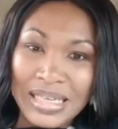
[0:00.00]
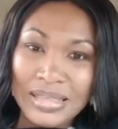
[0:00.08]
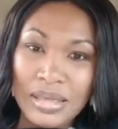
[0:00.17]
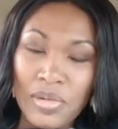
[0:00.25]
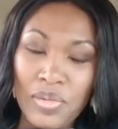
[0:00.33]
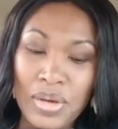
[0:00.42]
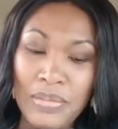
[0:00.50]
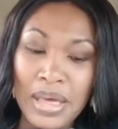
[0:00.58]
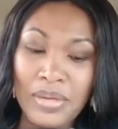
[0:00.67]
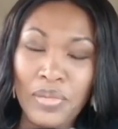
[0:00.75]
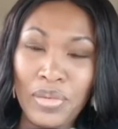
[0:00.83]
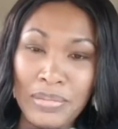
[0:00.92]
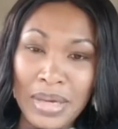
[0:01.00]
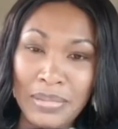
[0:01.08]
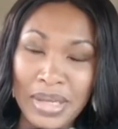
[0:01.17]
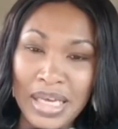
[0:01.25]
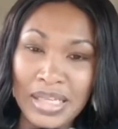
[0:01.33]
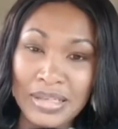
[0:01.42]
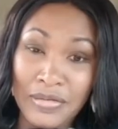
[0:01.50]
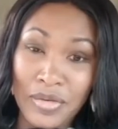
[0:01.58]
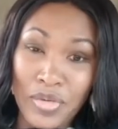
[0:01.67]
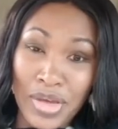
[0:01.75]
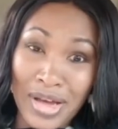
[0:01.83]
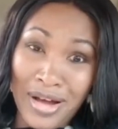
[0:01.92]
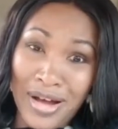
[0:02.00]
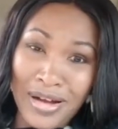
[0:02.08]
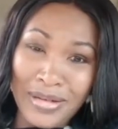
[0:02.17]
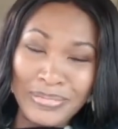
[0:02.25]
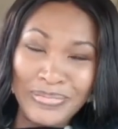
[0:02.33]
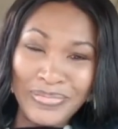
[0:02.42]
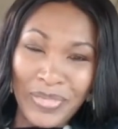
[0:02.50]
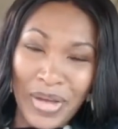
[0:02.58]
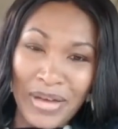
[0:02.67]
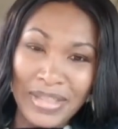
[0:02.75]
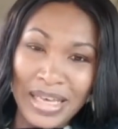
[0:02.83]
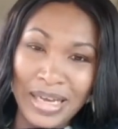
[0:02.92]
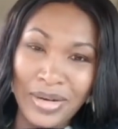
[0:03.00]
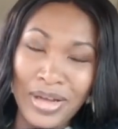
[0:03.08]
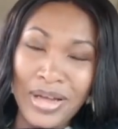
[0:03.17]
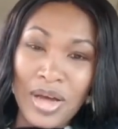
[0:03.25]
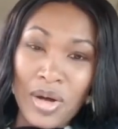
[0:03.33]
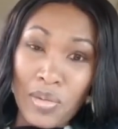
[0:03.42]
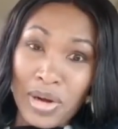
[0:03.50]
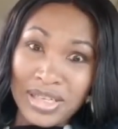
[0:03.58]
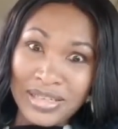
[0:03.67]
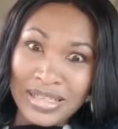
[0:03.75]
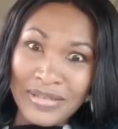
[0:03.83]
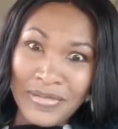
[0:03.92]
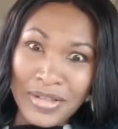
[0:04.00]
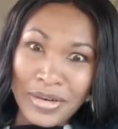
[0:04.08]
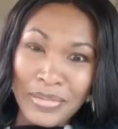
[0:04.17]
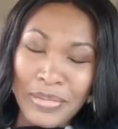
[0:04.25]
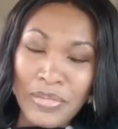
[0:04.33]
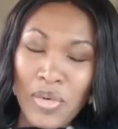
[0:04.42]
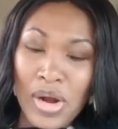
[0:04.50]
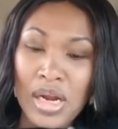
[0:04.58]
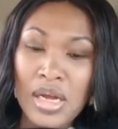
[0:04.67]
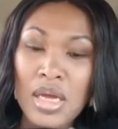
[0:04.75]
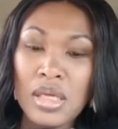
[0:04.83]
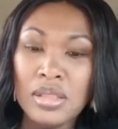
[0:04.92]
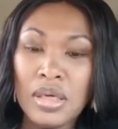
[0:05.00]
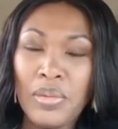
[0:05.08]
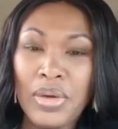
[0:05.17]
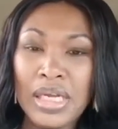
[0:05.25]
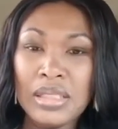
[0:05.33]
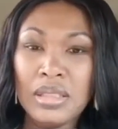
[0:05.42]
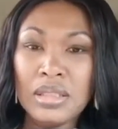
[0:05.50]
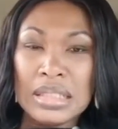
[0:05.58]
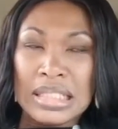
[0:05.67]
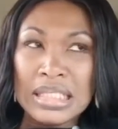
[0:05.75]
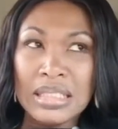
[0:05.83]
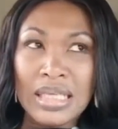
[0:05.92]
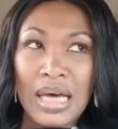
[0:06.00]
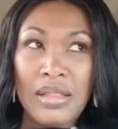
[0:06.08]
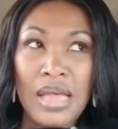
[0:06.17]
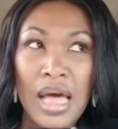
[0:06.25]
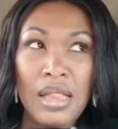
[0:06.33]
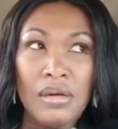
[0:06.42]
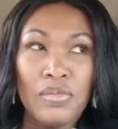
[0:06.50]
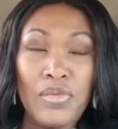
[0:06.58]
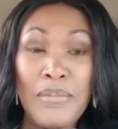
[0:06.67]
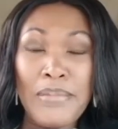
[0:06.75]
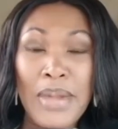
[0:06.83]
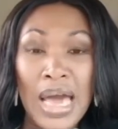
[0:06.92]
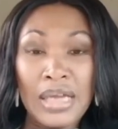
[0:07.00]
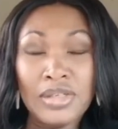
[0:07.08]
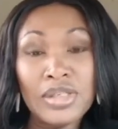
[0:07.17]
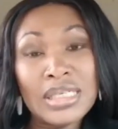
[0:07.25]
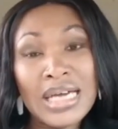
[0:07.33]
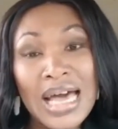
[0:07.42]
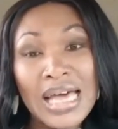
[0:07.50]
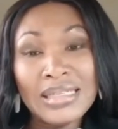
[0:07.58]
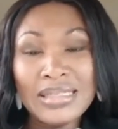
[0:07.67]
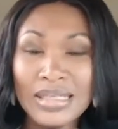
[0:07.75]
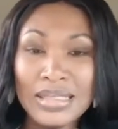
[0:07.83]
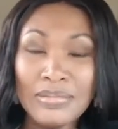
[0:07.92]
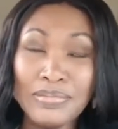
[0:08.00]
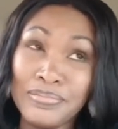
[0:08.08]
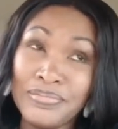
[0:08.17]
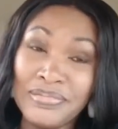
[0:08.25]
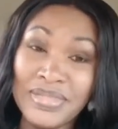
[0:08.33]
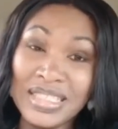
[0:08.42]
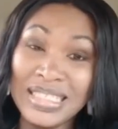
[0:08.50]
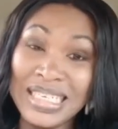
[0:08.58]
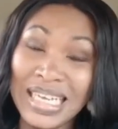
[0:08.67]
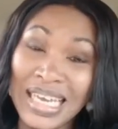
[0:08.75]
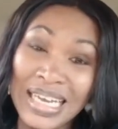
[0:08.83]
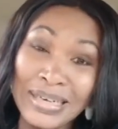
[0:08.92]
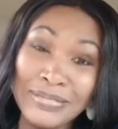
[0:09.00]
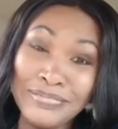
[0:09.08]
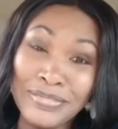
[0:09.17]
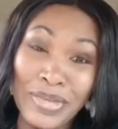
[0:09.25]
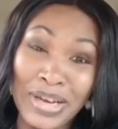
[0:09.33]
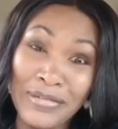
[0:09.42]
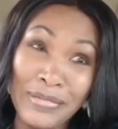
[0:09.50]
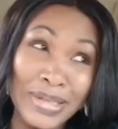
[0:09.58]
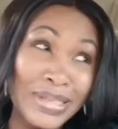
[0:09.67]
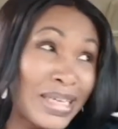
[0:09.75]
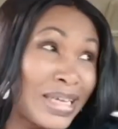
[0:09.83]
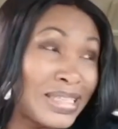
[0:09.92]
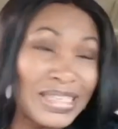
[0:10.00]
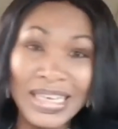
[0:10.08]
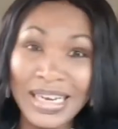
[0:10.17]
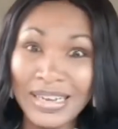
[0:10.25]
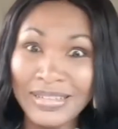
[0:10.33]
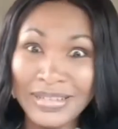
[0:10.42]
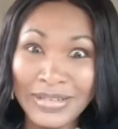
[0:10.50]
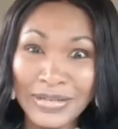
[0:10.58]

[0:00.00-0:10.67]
So women, women because of who we are, we have to kind of watch ourselves a little bit more. So I wanted to just sound that reminder to us since I'm just sitting here waiting for my son to get out of school.